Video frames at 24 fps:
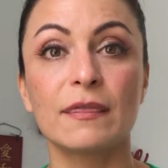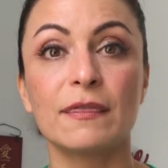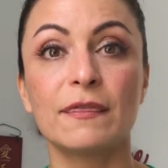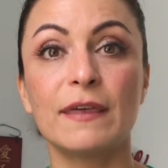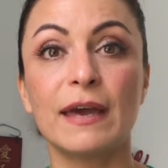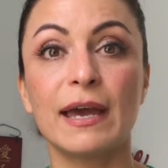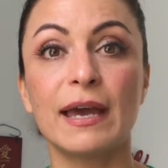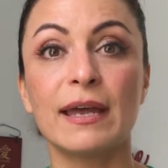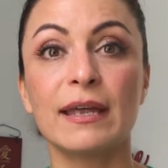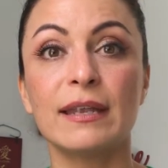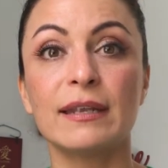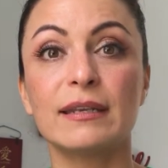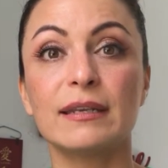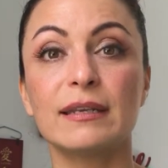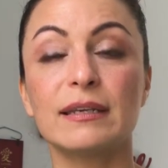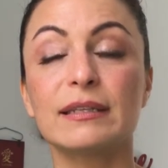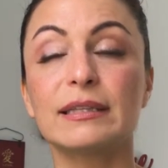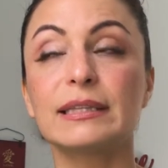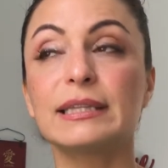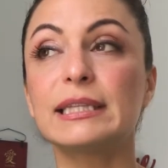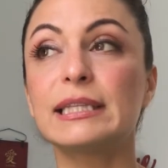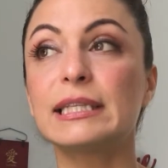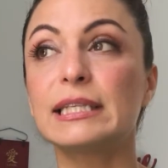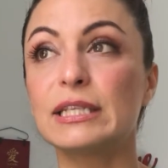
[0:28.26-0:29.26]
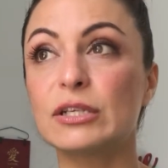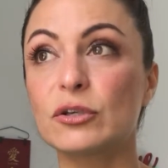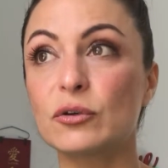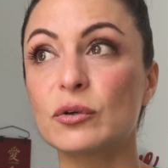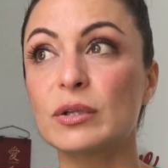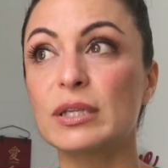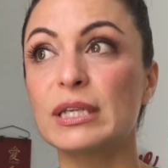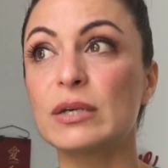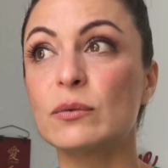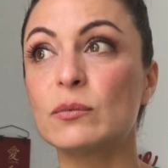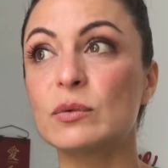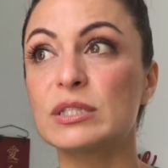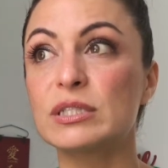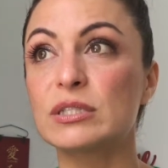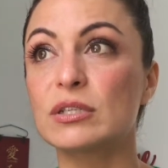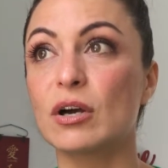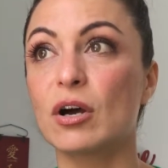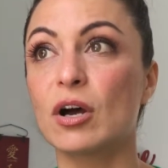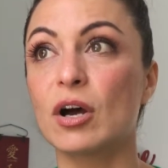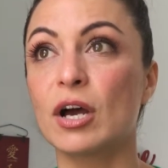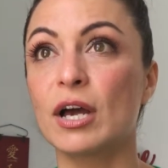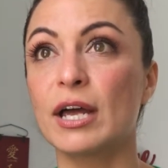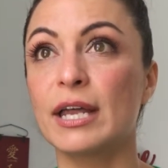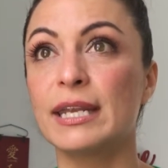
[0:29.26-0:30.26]
that literally was
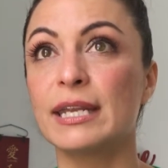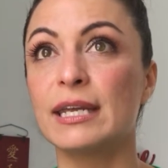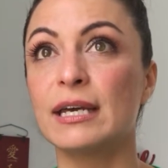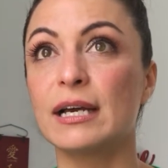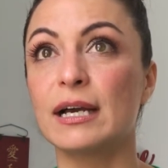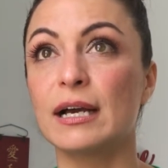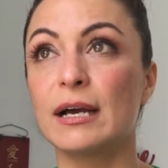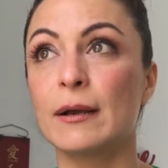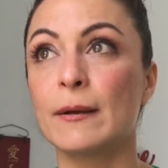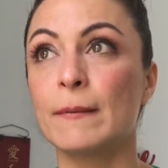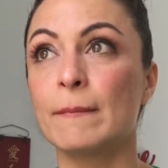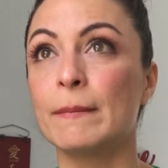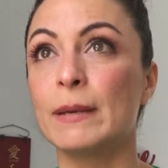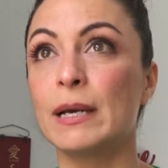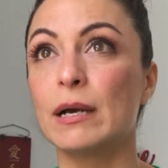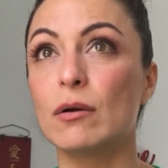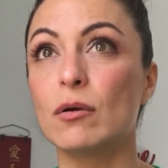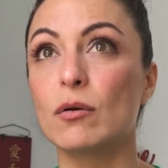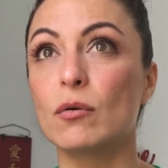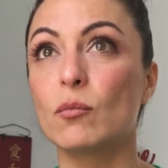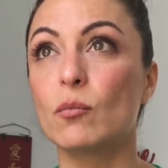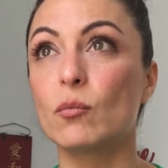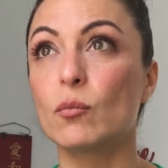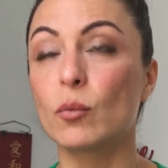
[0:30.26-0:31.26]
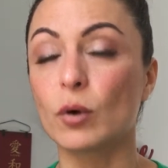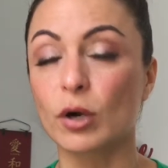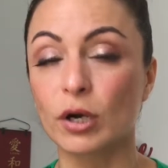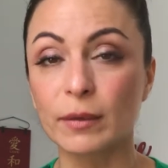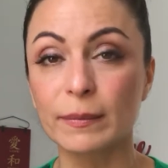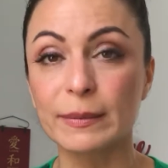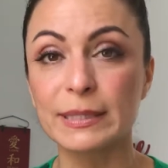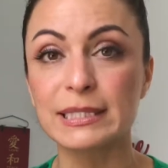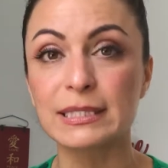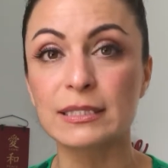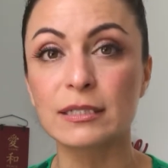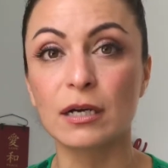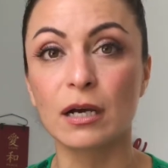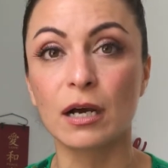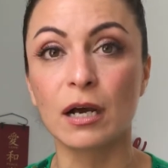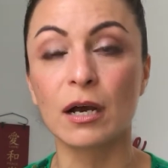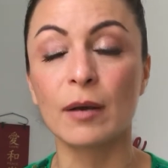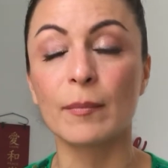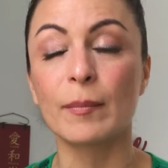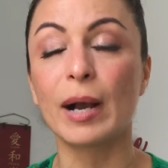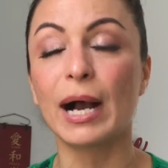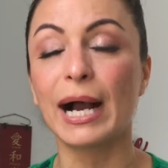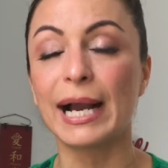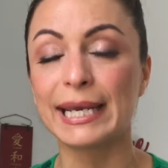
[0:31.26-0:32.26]
on um, workman's
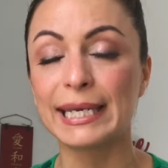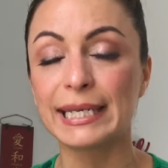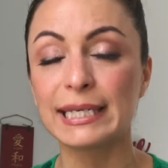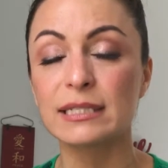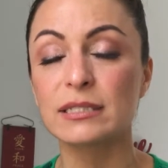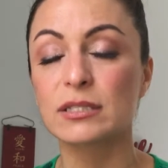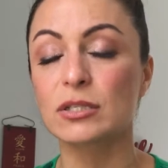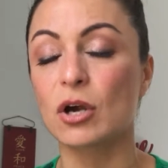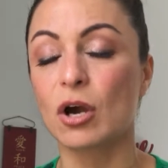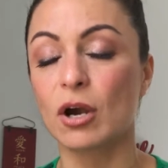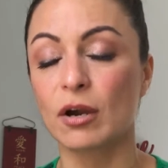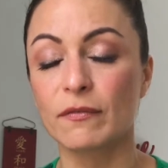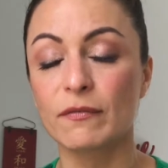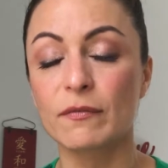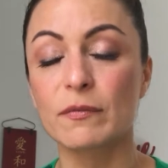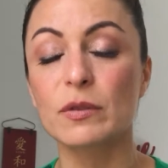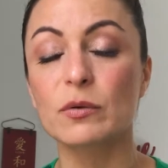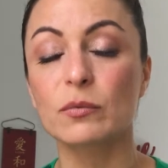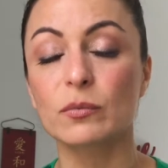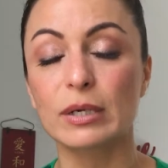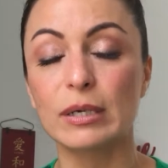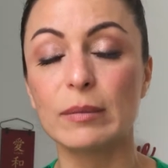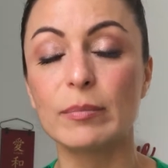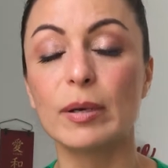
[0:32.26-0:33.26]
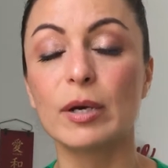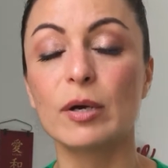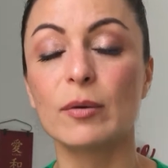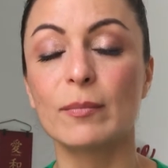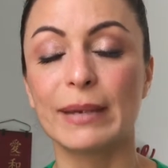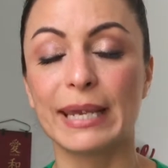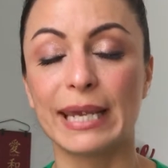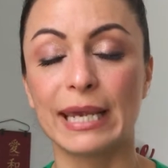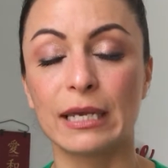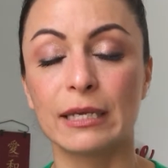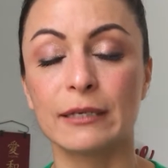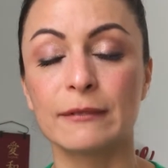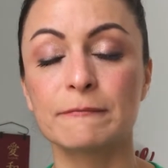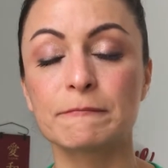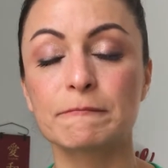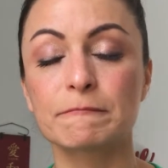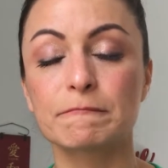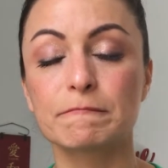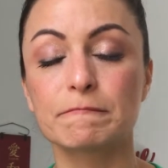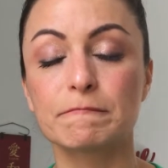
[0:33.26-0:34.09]
comp, hiding his car from the repo man.